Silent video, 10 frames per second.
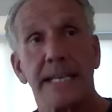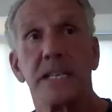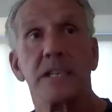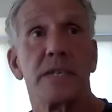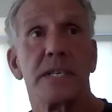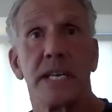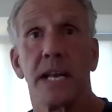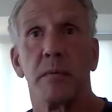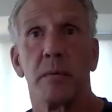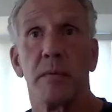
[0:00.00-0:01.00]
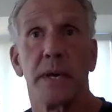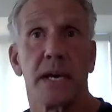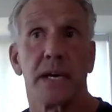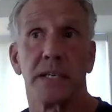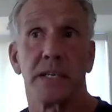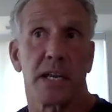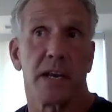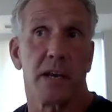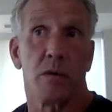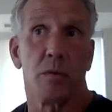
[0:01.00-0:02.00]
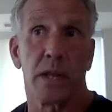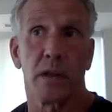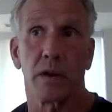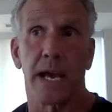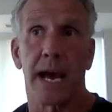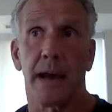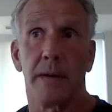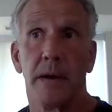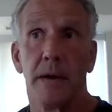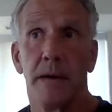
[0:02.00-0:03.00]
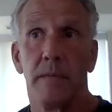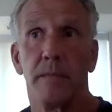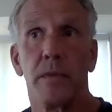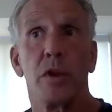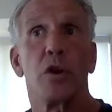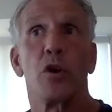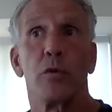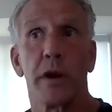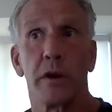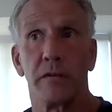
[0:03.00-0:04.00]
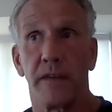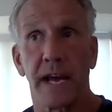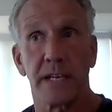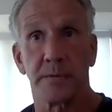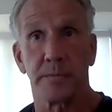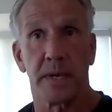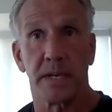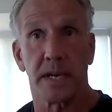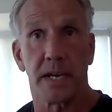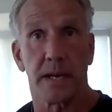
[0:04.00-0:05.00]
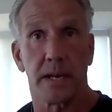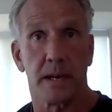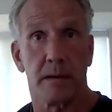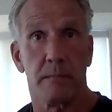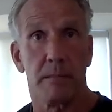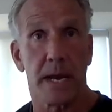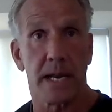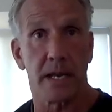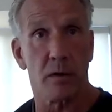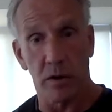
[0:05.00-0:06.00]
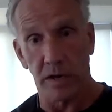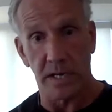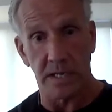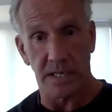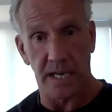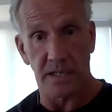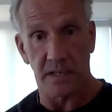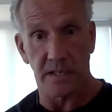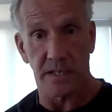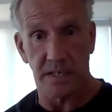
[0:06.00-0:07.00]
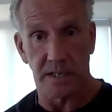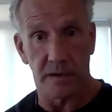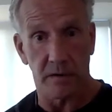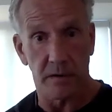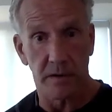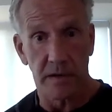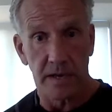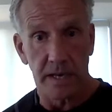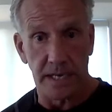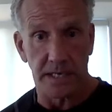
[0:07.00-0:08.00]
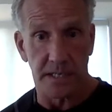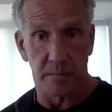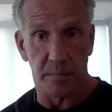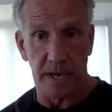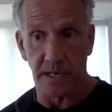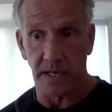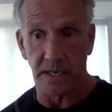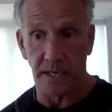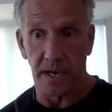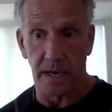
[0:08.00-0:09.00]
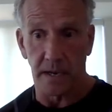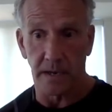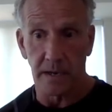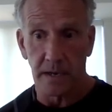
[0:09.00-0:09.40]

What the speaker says: interesting, Deborah, because we look at career advancement in many organizations still is dependent on